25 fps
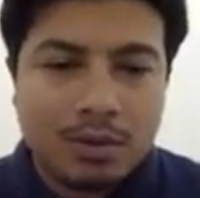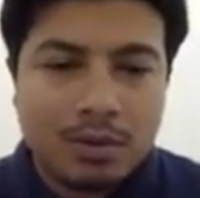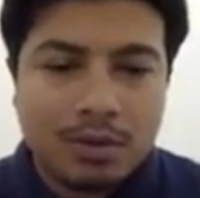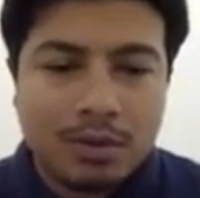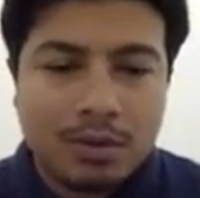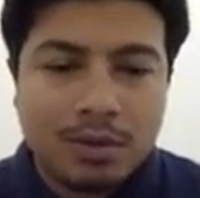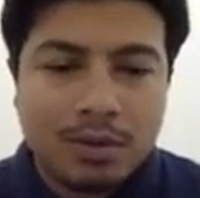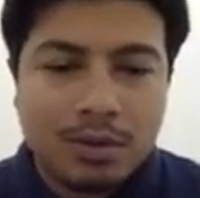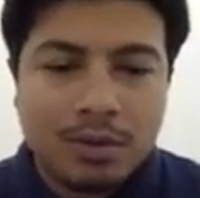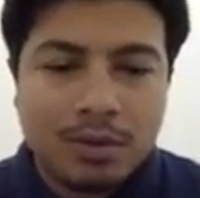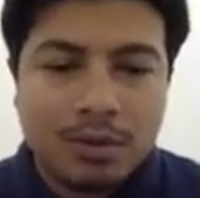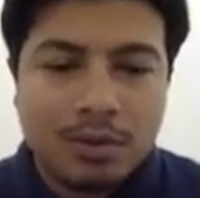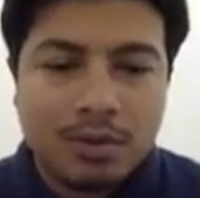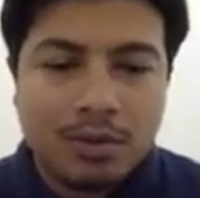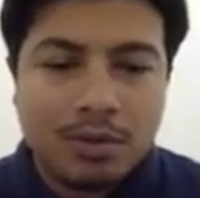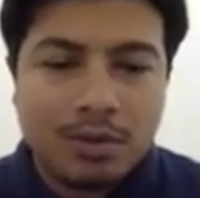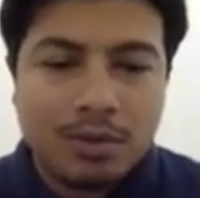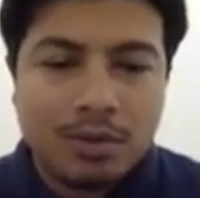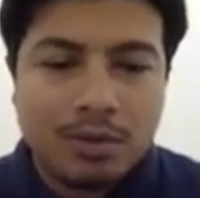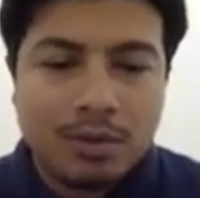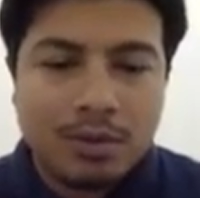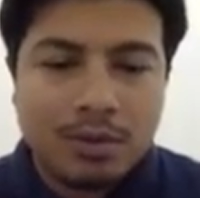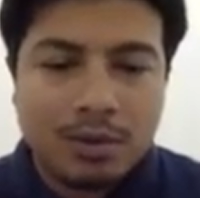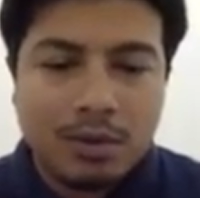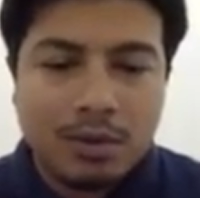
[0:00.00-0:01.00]
go
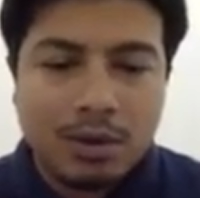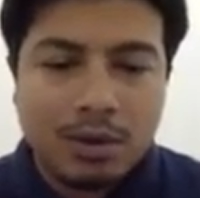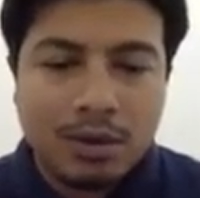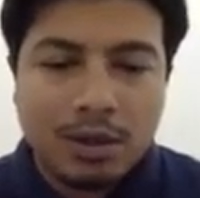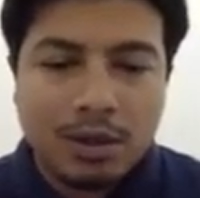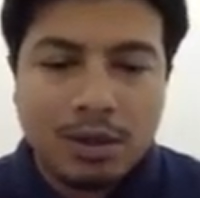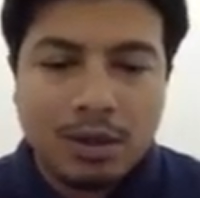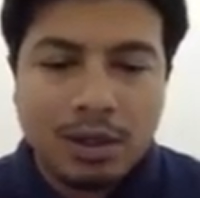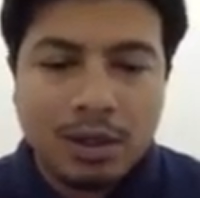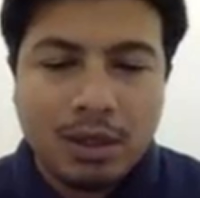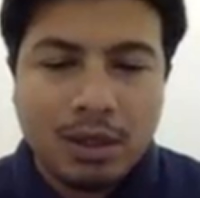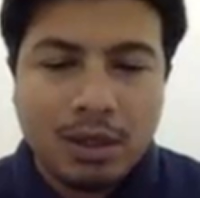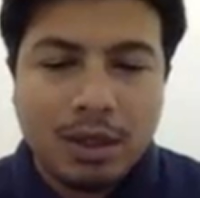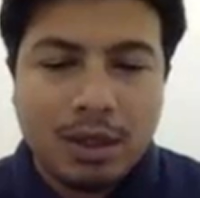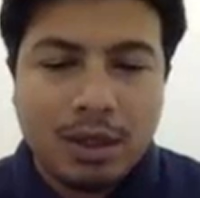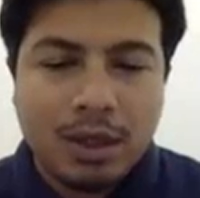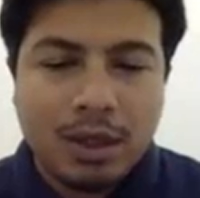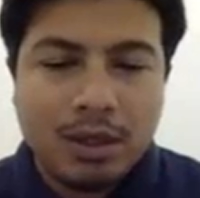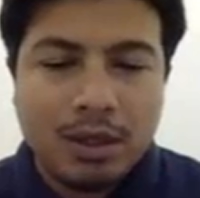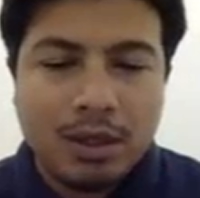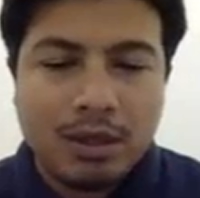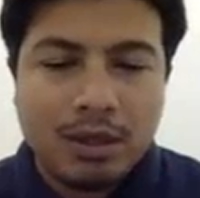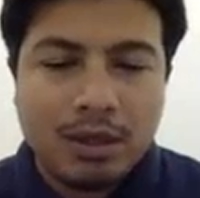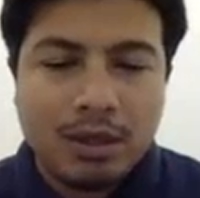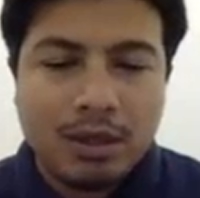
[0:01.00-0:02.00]

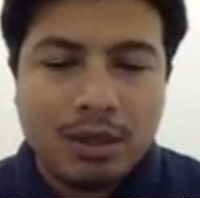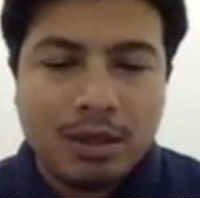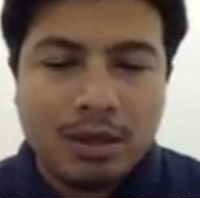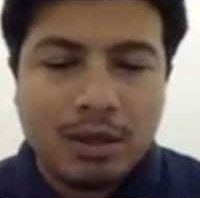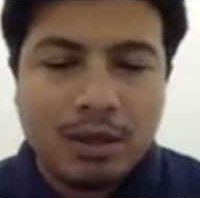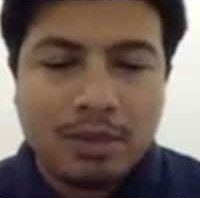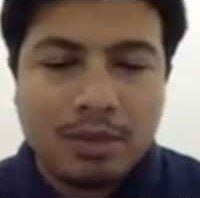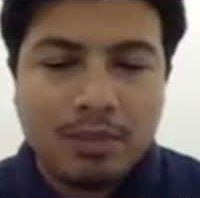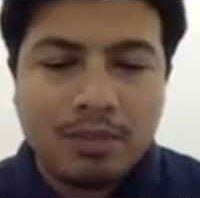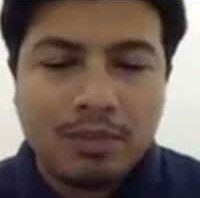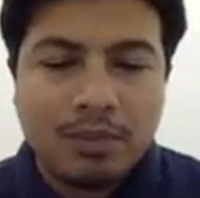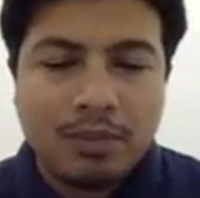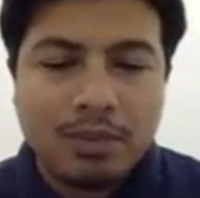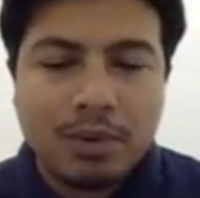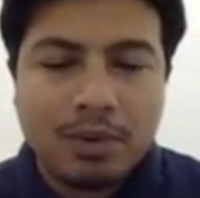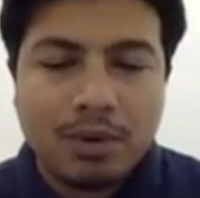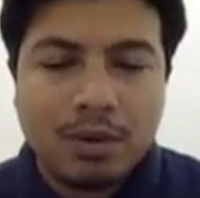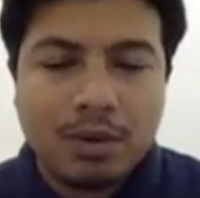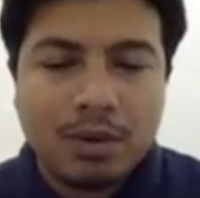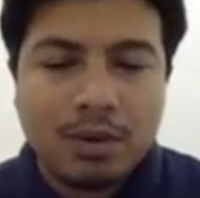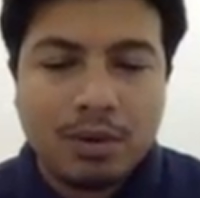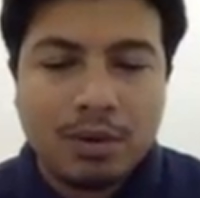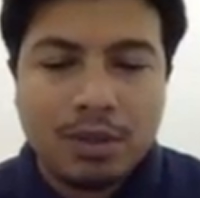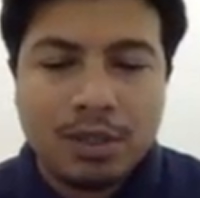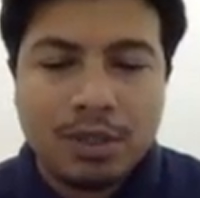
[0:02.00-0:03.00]
and
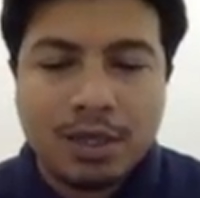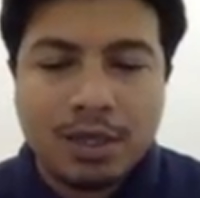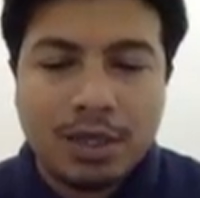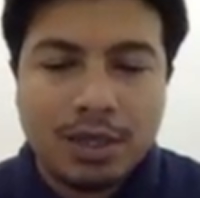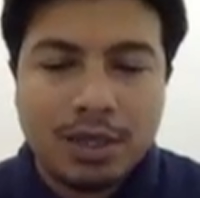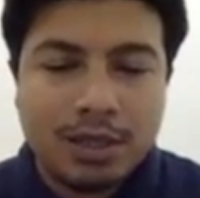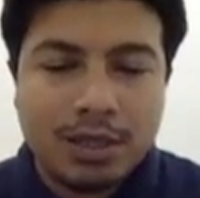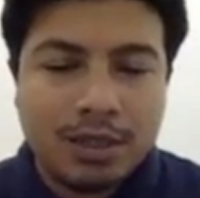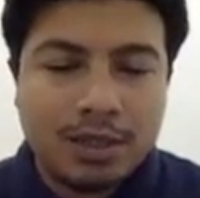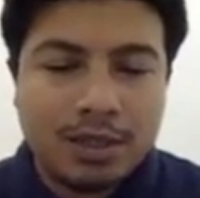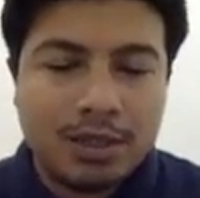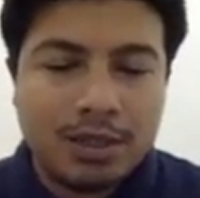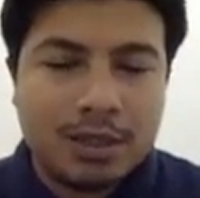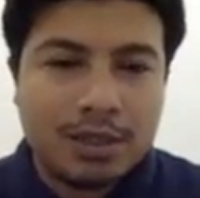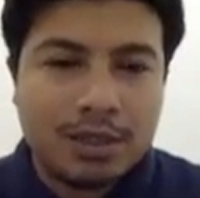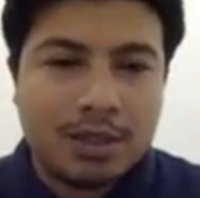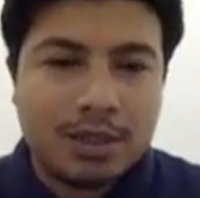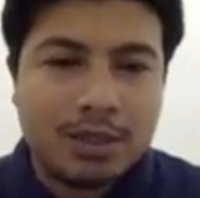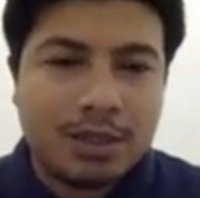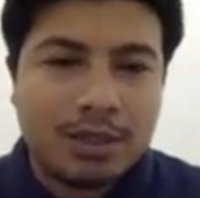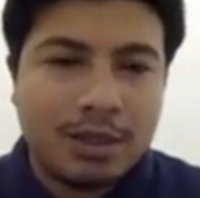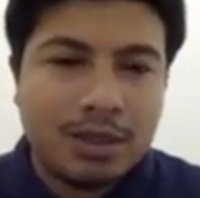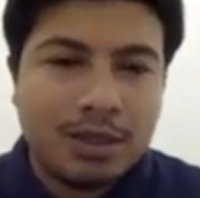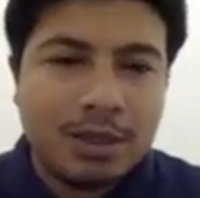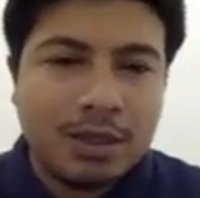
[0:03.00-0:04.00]

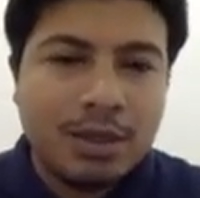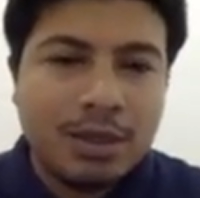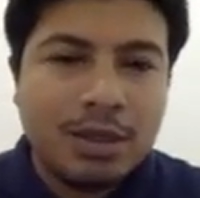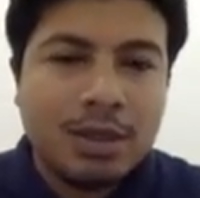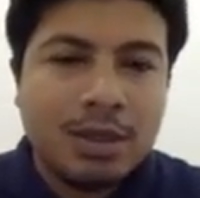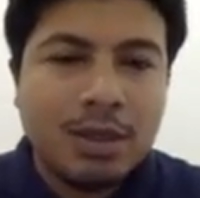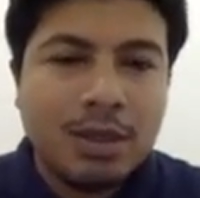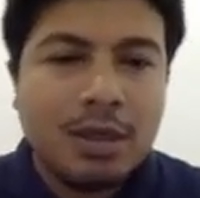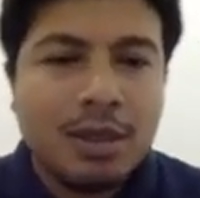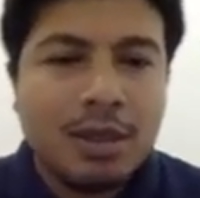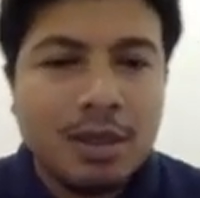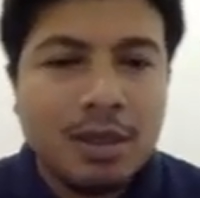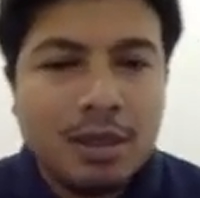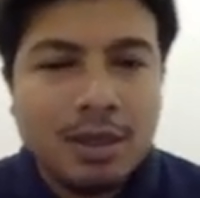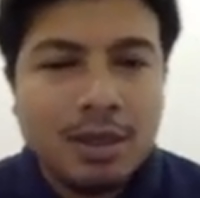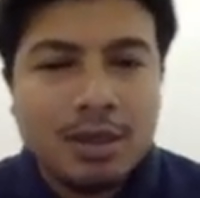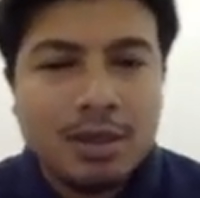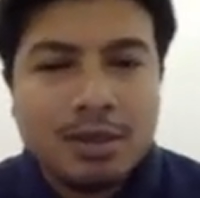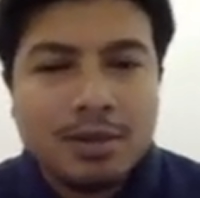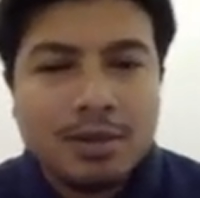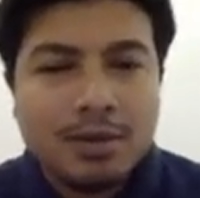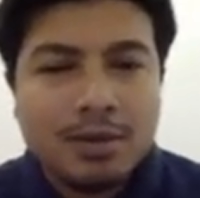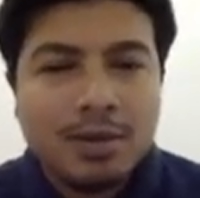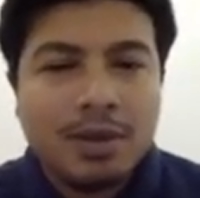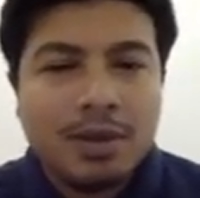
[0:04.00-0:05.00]
apologize.
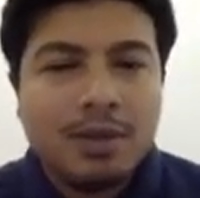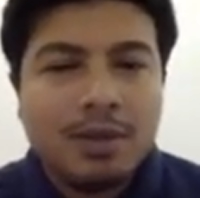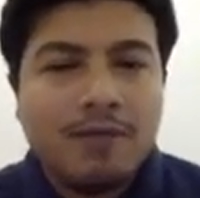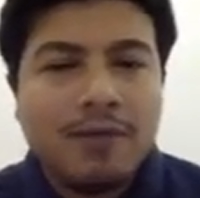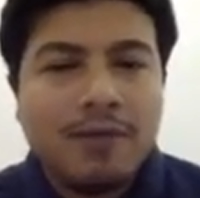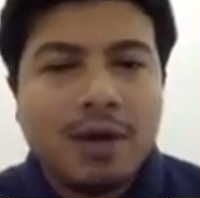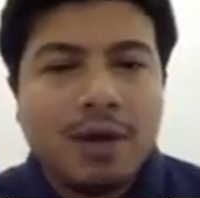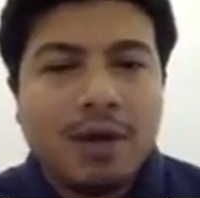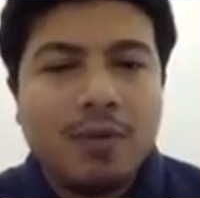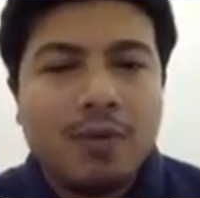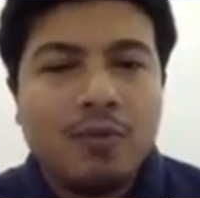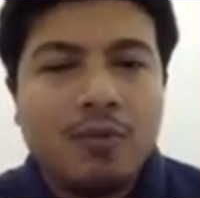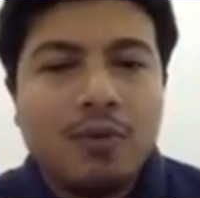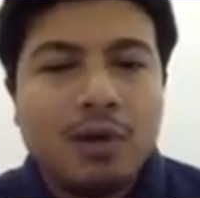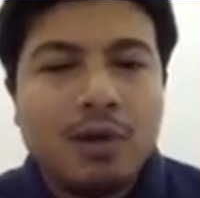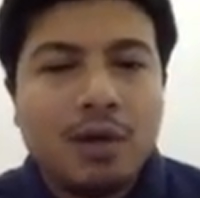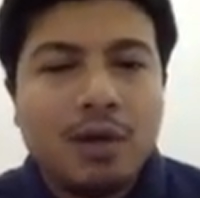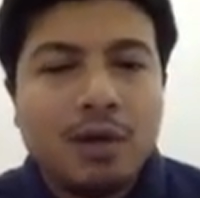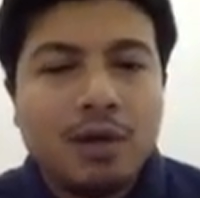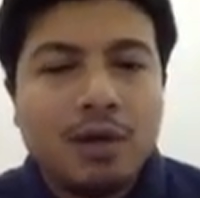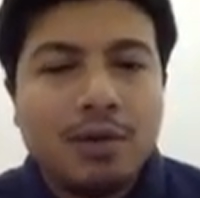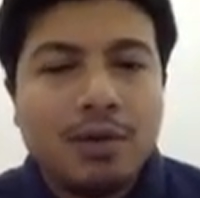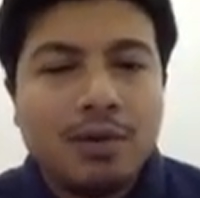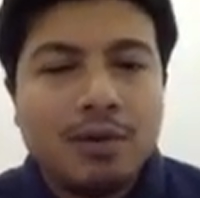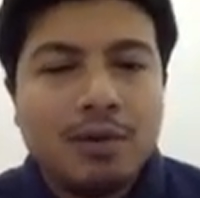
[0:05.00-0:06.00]
So if I were
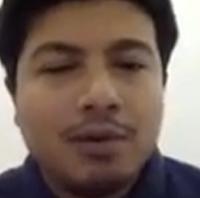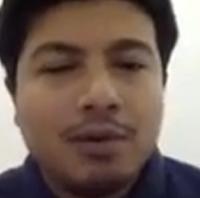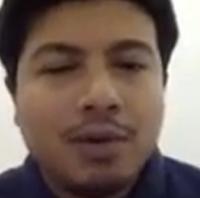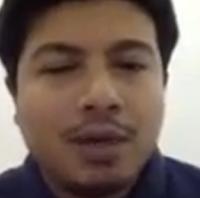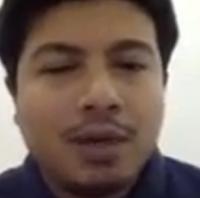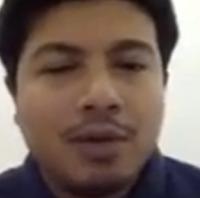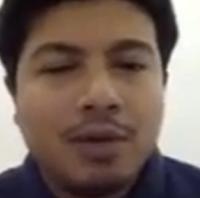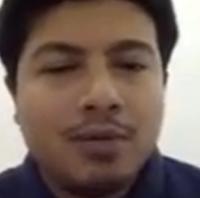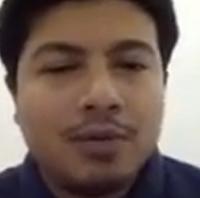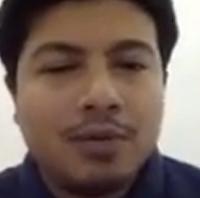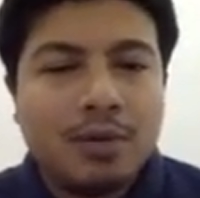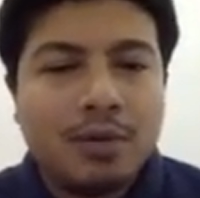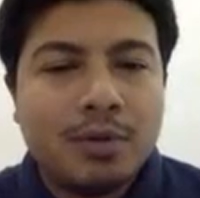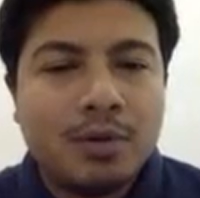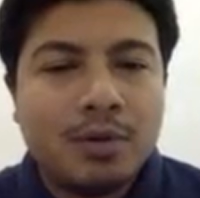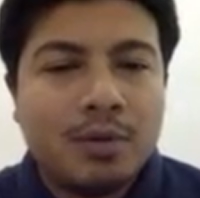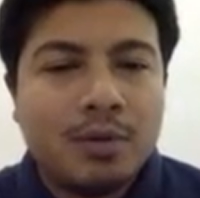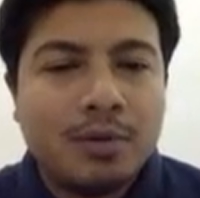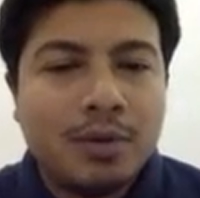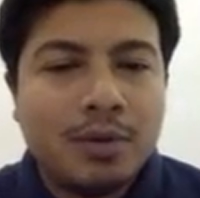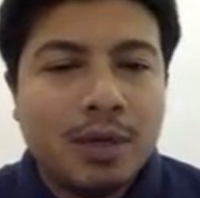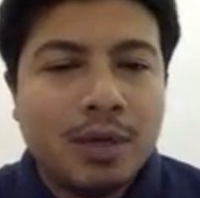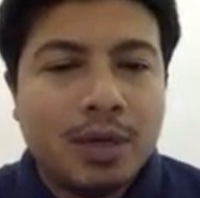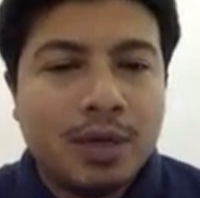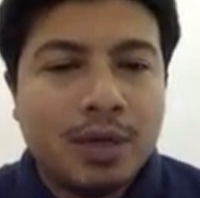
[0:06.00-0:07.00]
you, I would
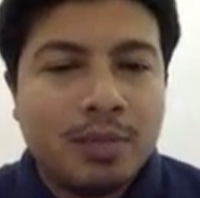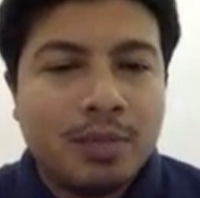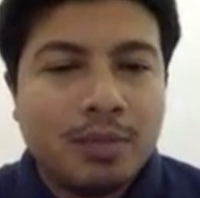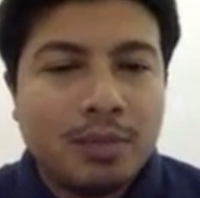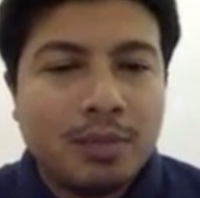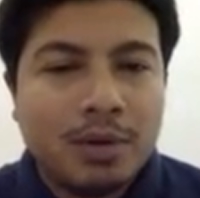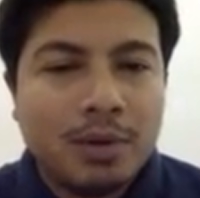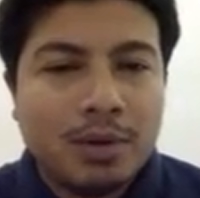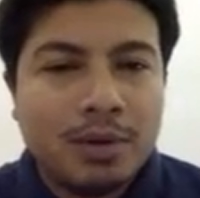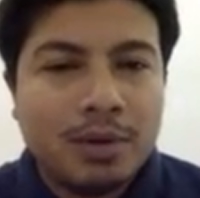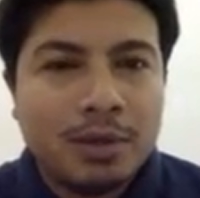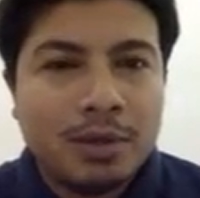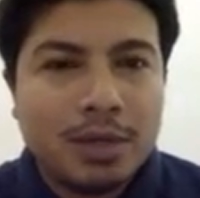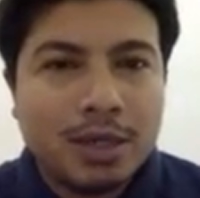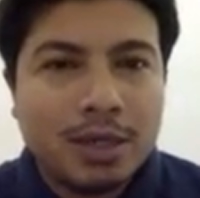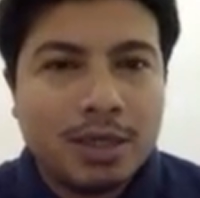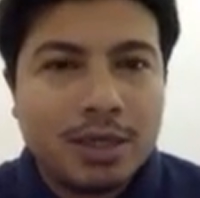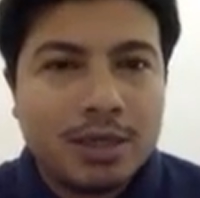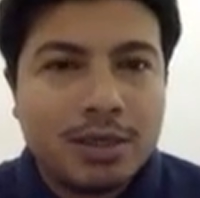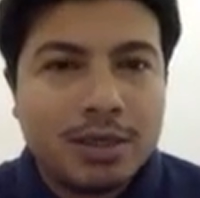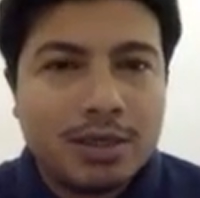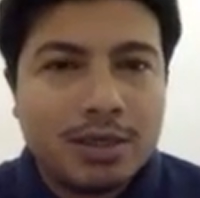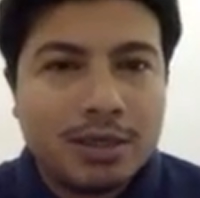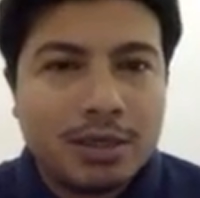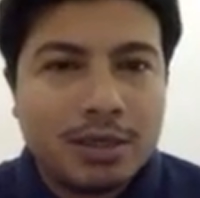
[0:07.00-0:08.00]
go and
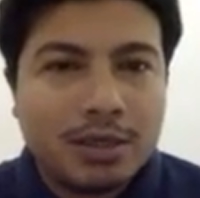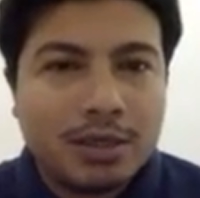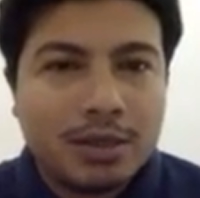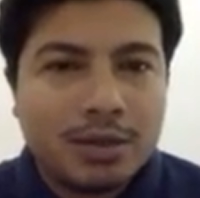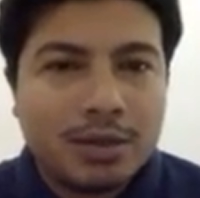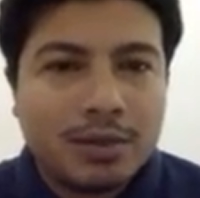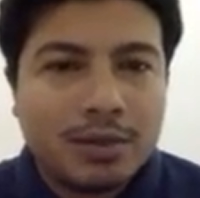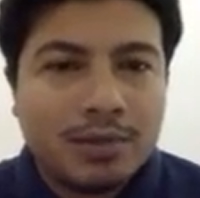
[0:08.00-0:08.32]
apologize.